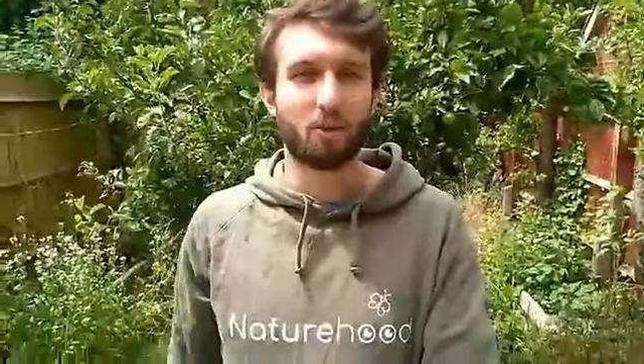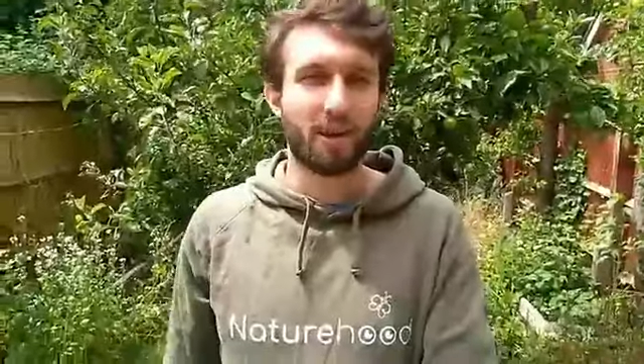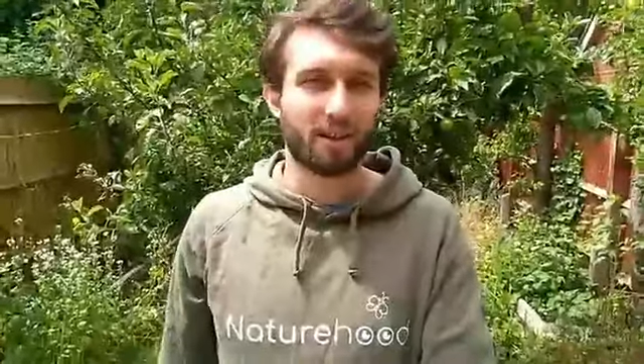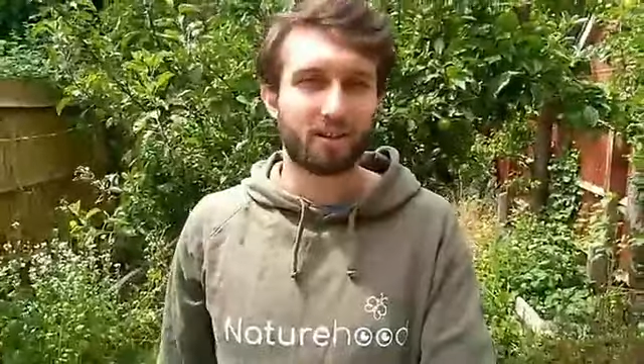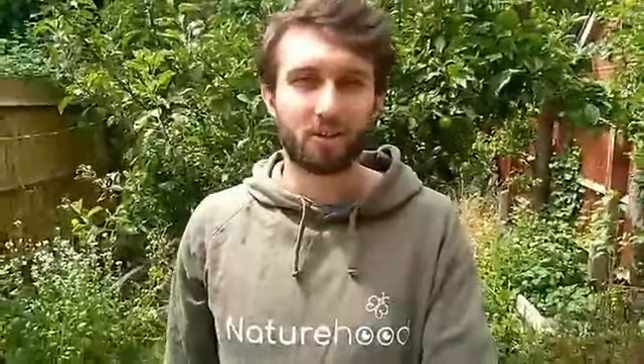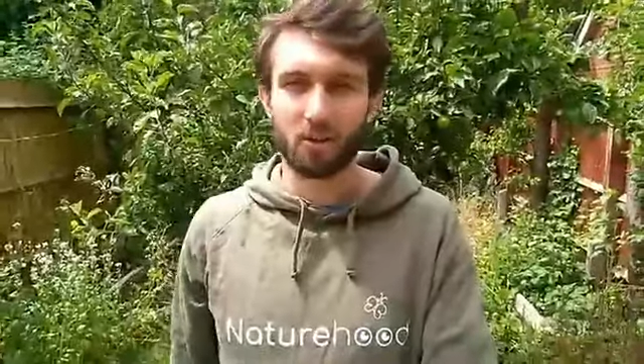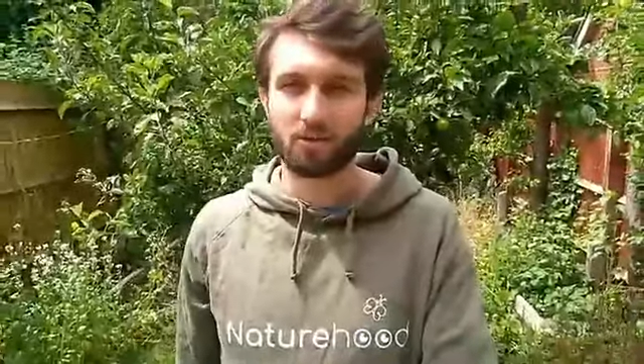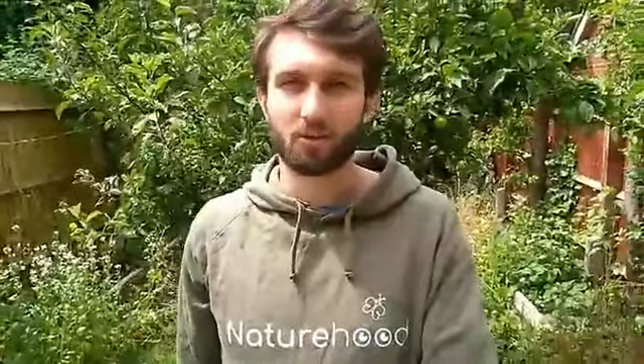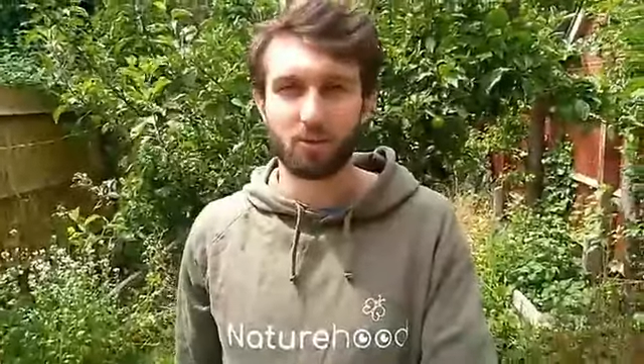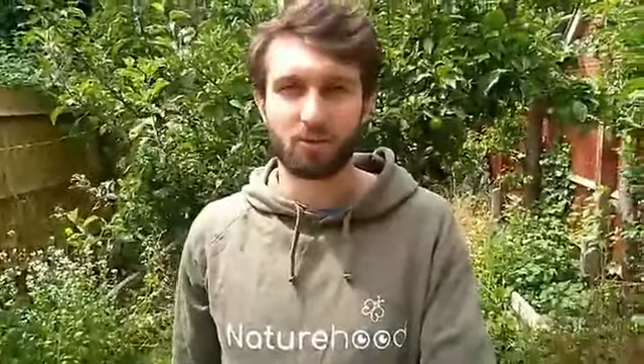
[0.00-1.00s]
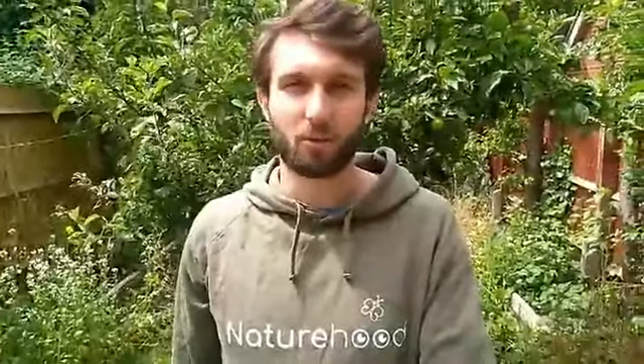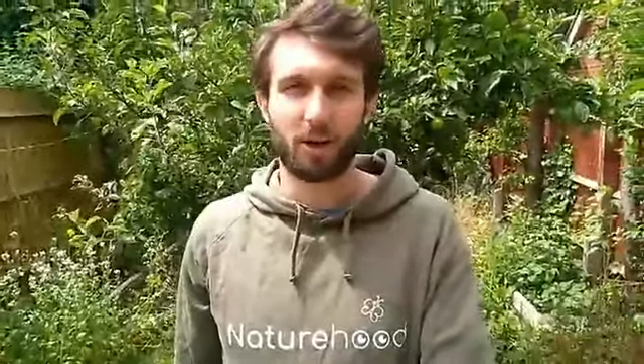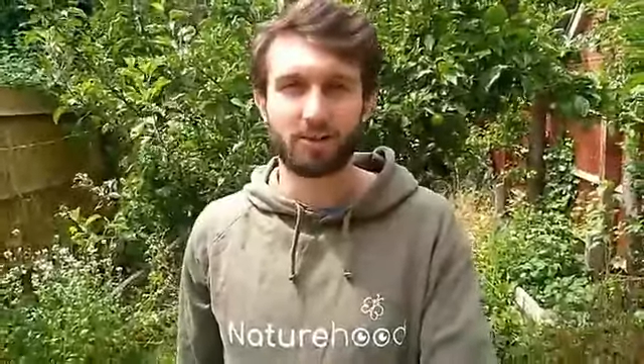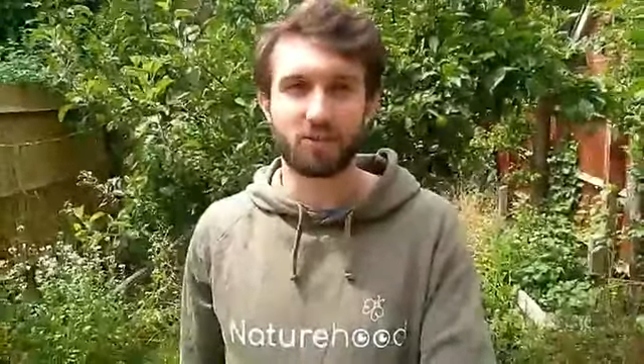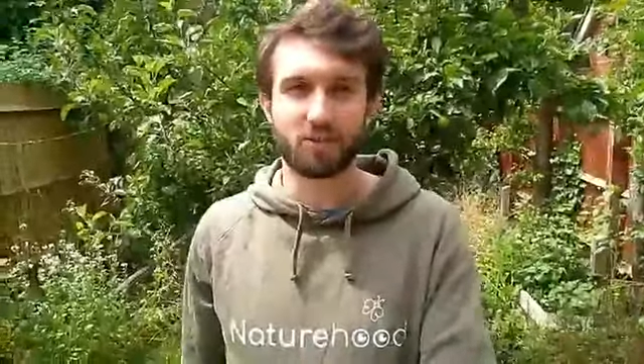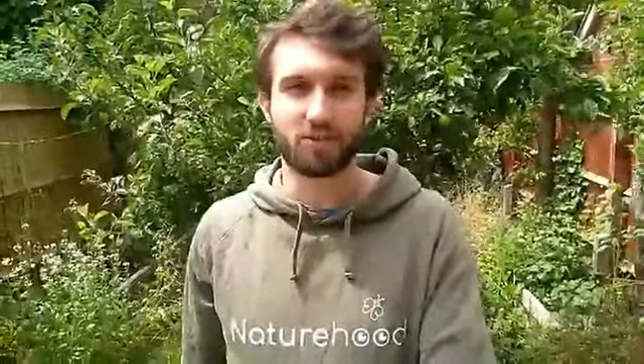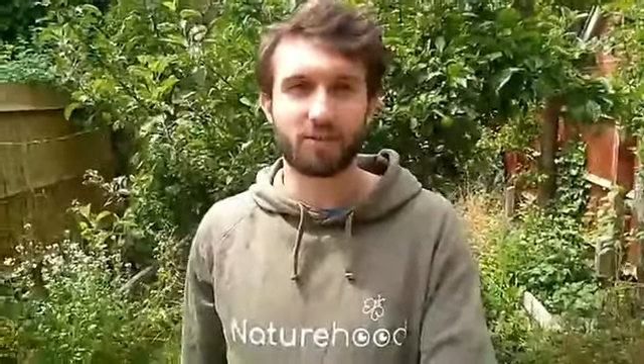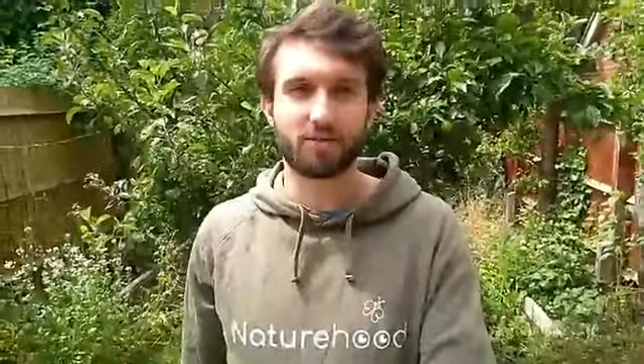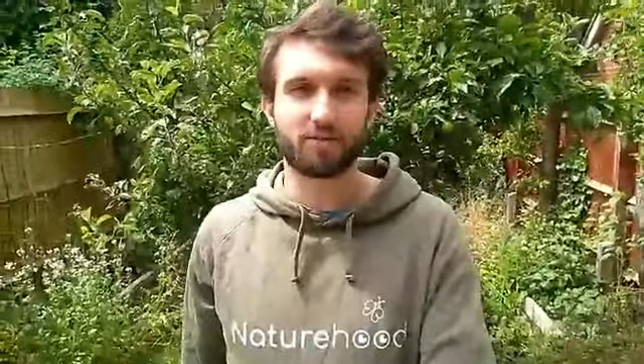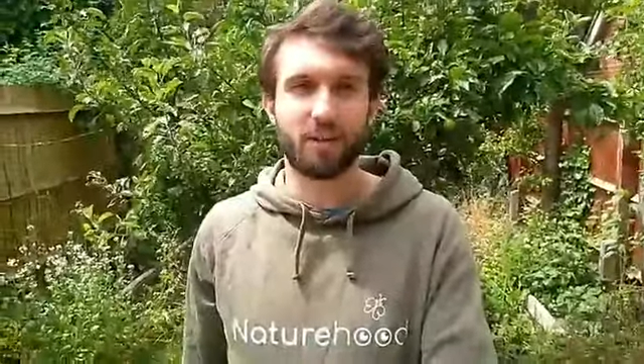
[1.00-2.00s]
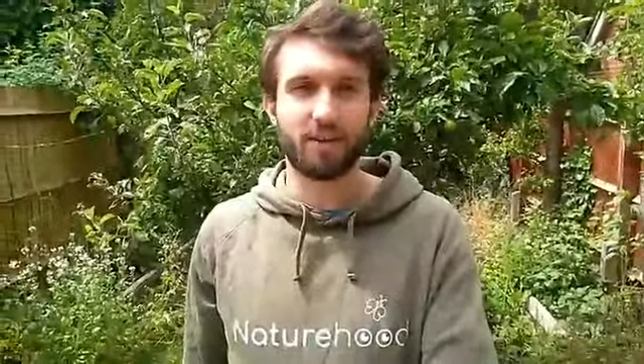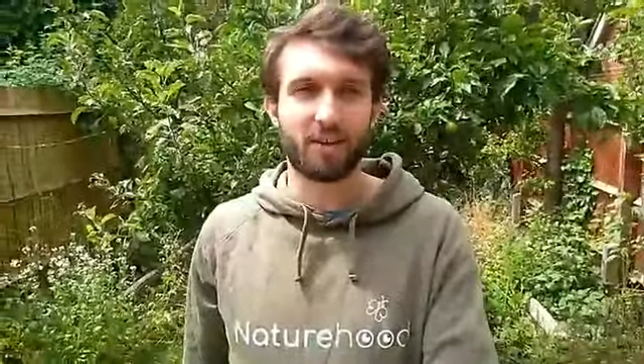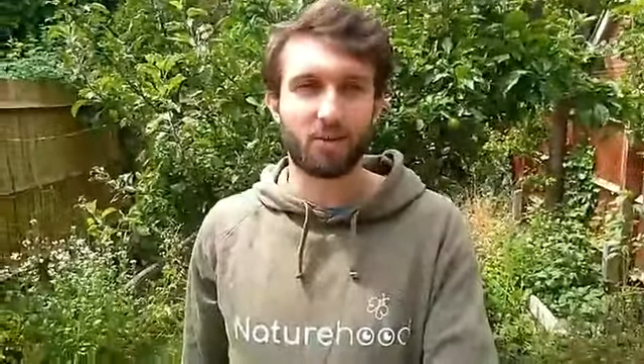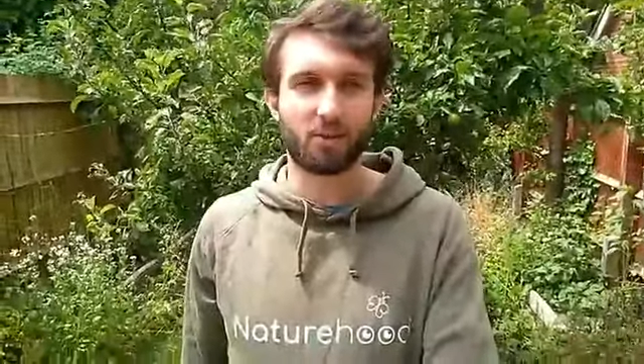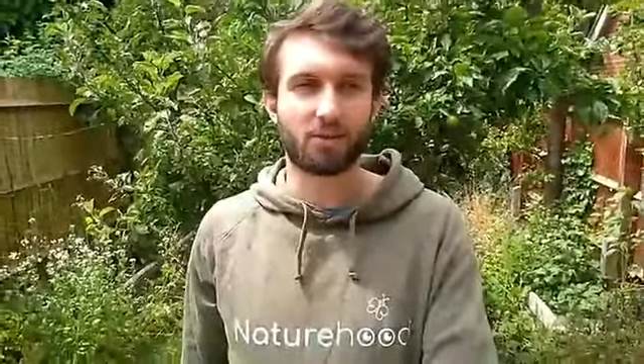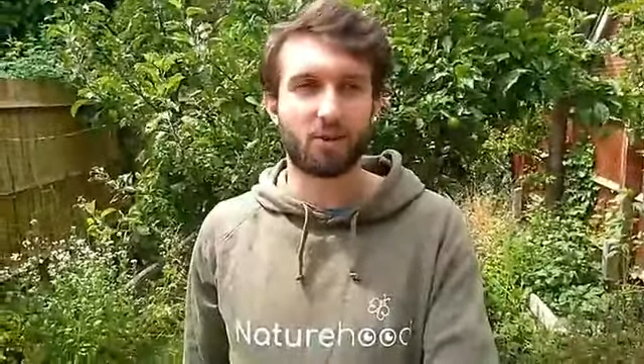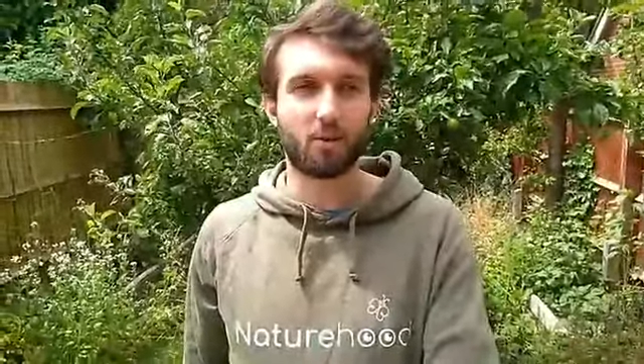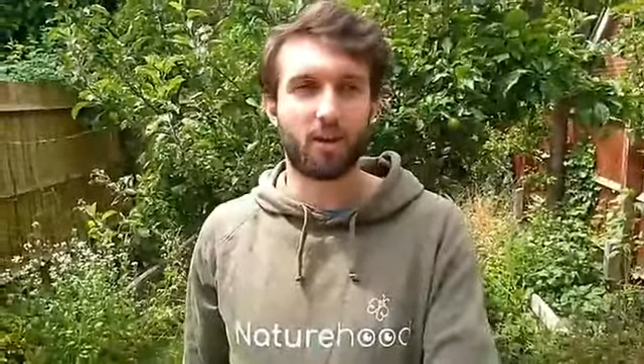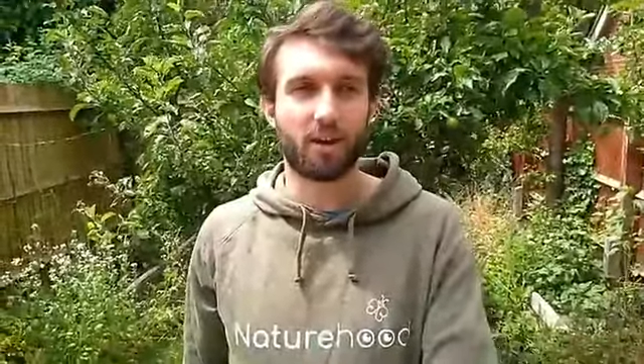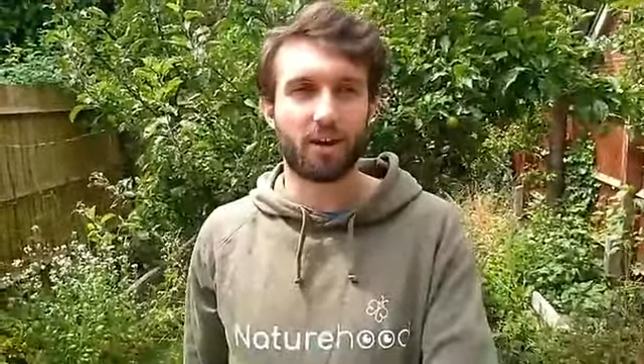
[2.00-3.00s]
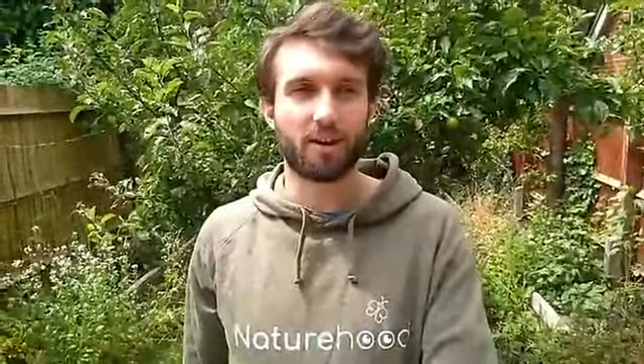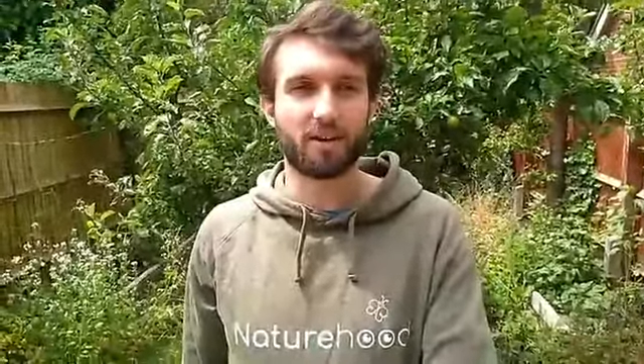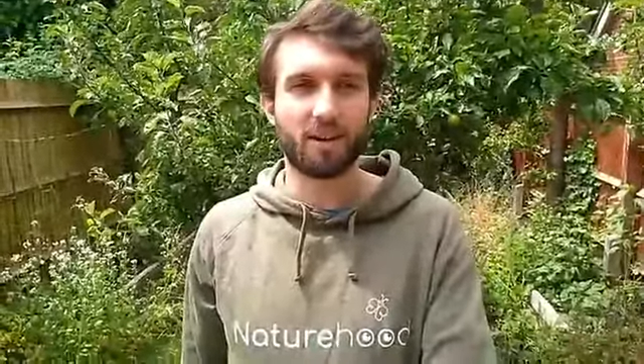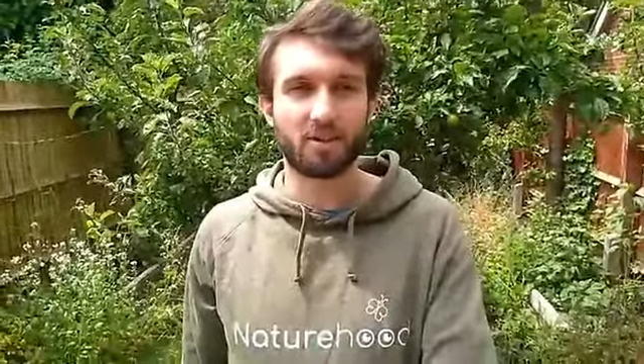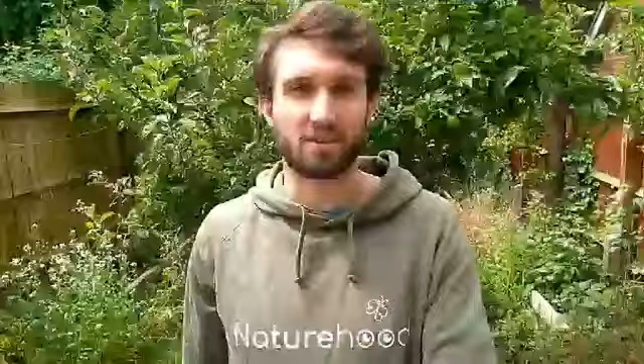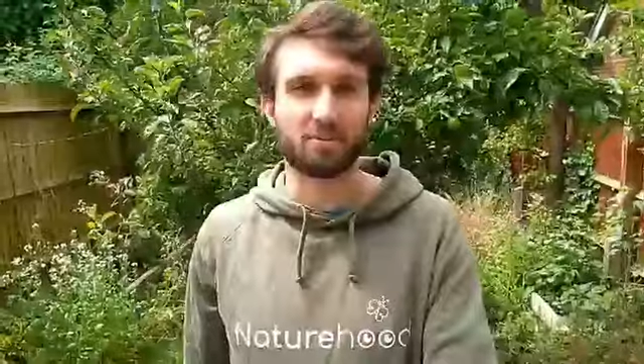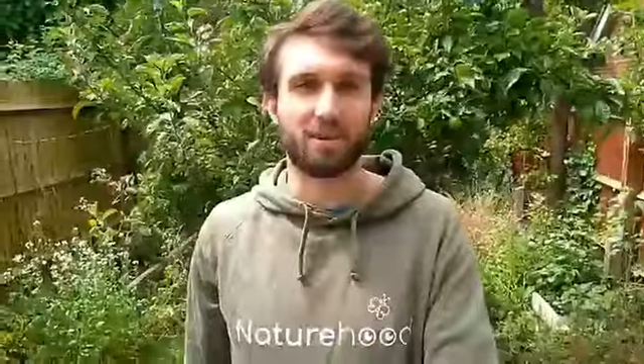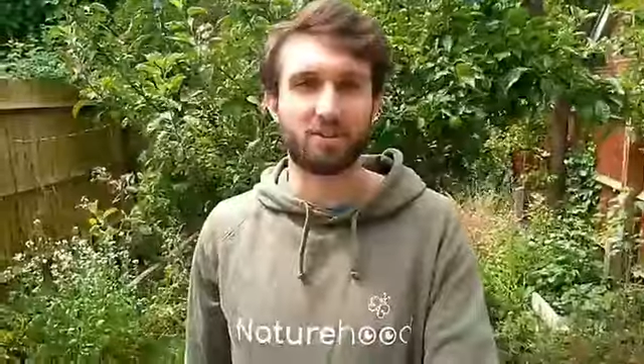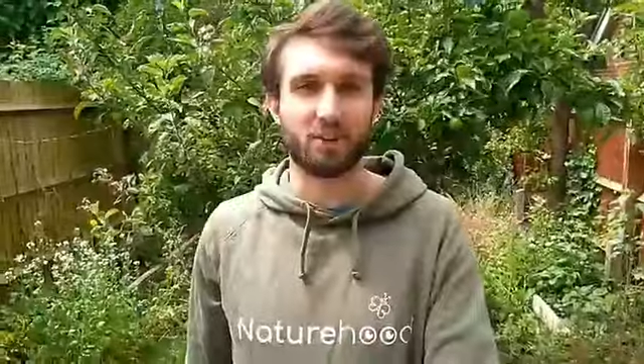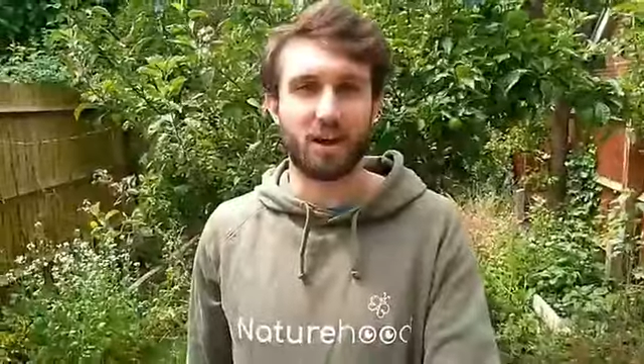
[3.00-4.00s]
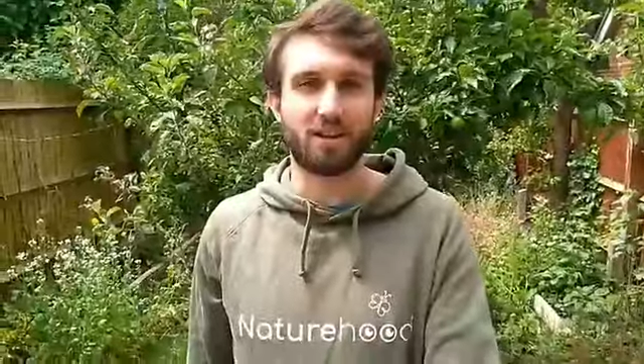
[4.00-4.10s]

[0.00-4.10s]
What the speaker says: Those sorts of questions. And then also a nature space challenge.